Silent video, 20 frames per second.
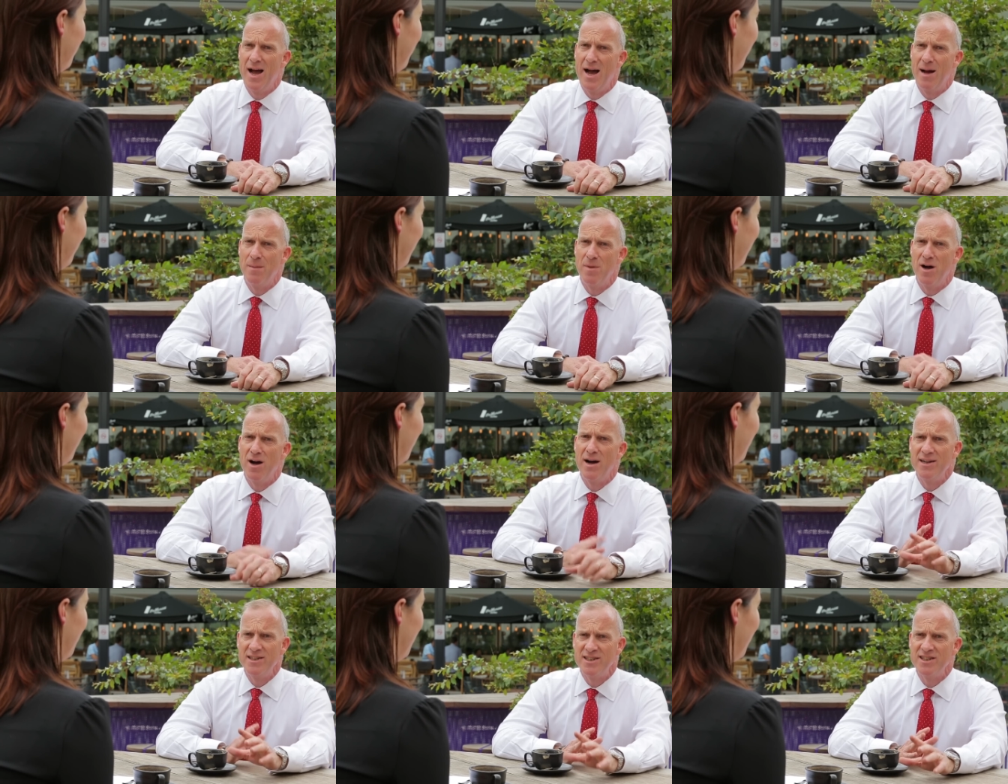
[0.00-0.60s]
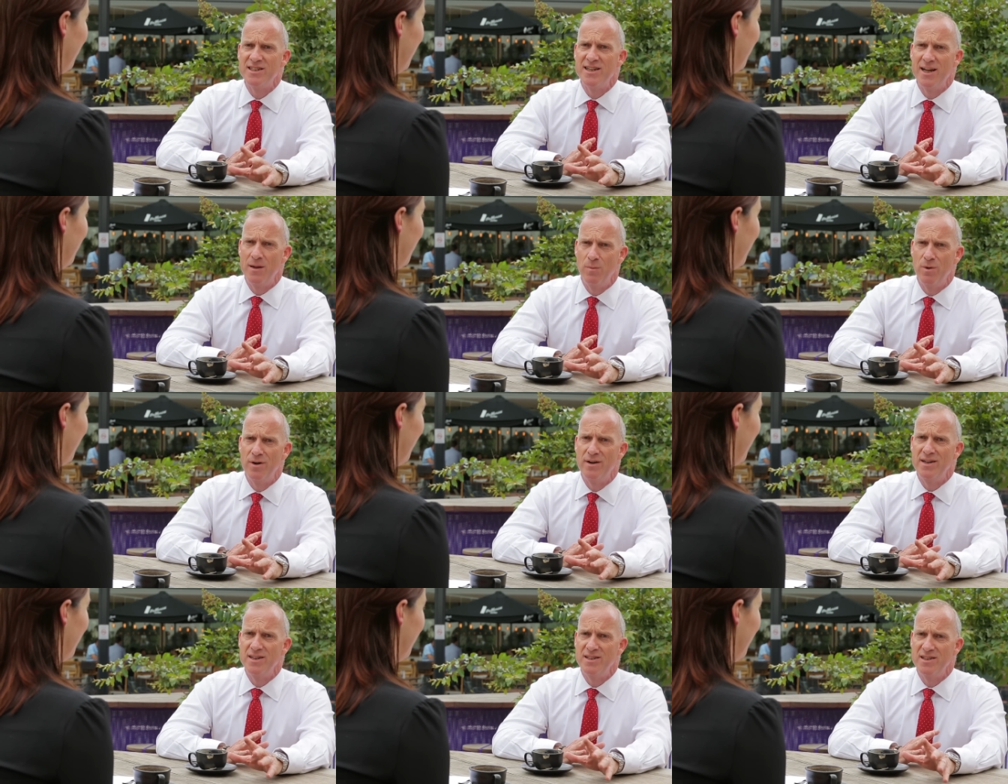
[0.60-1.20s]
I understand
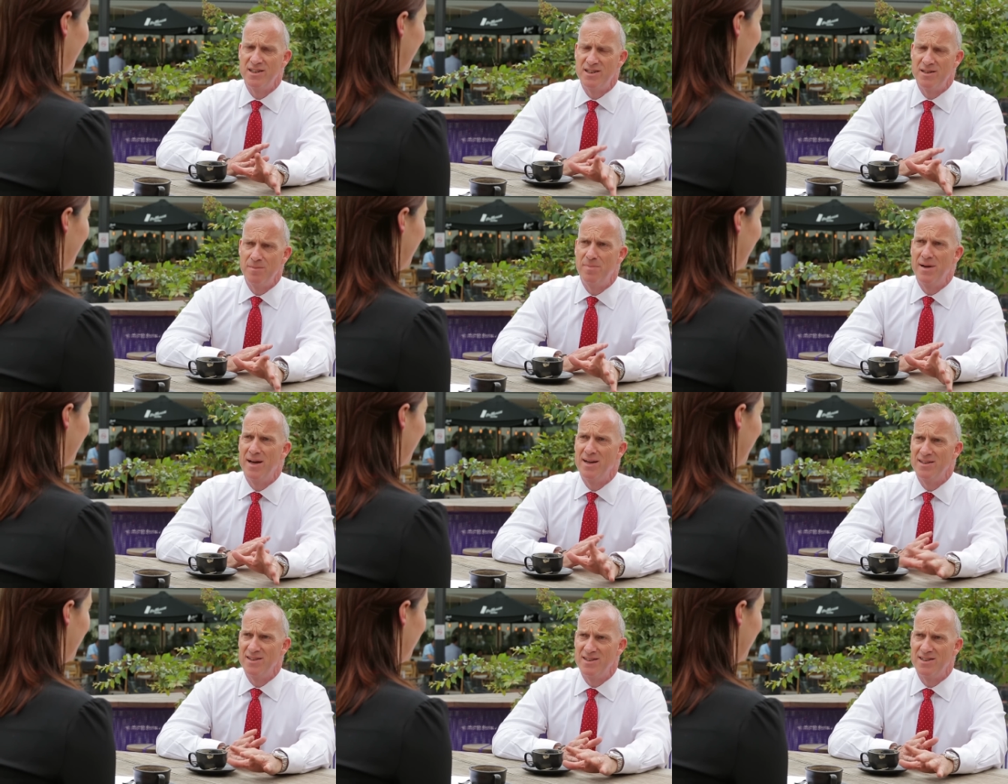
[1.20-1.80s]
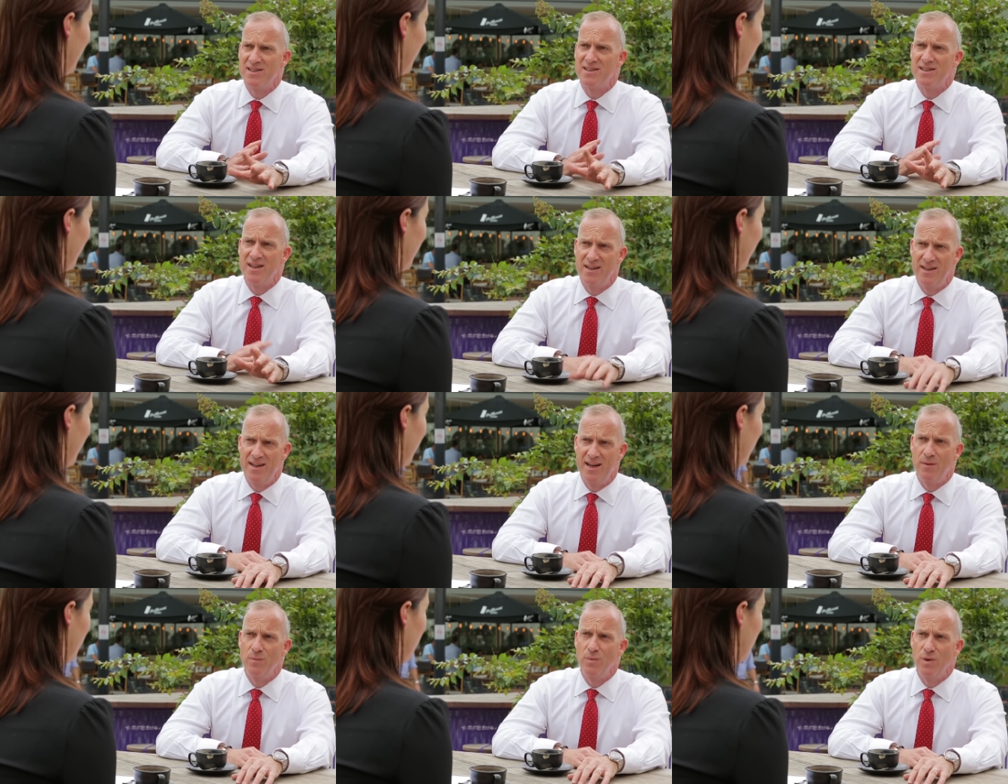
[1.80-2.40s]
what it is to balance
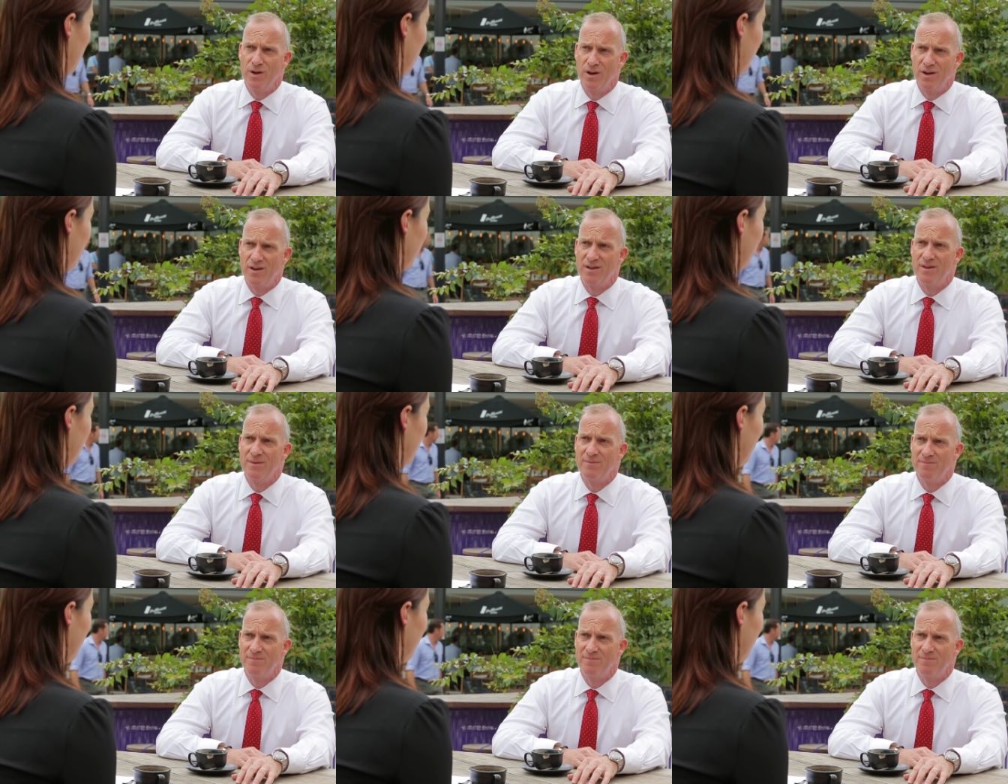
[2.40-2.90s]
study and work.